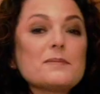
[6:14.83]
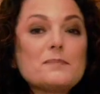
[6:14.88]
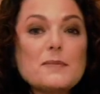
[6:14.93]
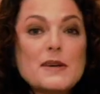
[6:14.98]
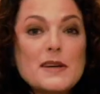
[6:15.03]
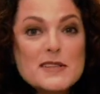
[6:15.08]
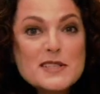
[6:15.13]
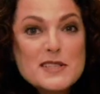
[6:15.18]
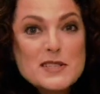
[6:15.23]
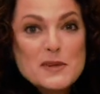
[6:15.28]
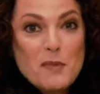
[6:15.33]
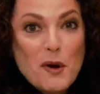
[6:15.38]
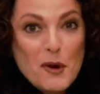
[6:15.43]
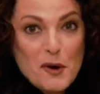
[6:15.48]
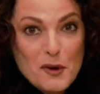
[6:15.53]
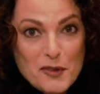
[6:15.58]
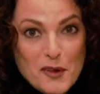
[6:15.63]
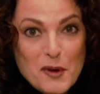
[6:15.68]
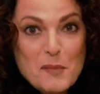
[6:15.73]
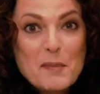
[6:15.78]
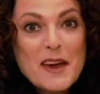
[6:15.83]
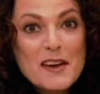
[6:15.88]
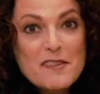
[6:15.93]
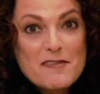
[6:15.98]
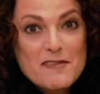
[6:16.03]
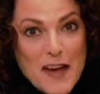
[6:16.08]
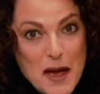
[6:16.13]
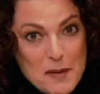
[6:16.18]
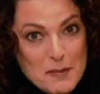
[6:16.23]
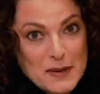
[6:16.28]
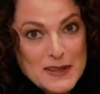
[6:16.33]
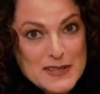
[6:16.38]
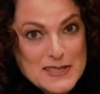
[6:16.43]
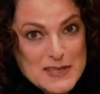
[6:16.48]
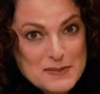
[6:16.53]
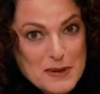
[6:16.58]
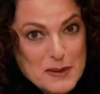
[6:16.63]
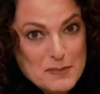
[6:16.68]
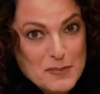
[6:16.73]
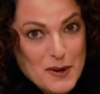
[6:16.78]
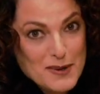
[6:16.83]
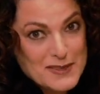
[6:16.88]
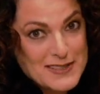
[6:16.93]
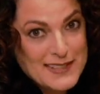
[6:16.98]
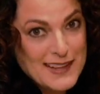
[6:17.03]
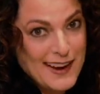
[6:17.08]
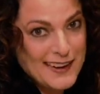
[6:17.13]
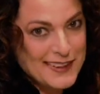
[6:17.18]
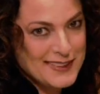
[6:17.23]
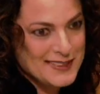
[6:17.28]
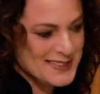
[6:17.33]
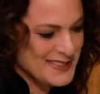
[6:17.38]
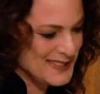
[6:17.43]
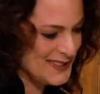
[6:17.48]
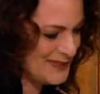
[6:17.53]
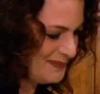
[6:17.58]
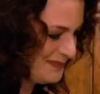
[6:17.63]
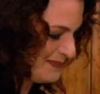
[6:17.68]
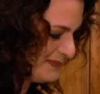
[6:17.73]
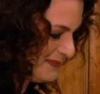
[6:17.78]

because tomorrow they'll make fabulous meatball sliders.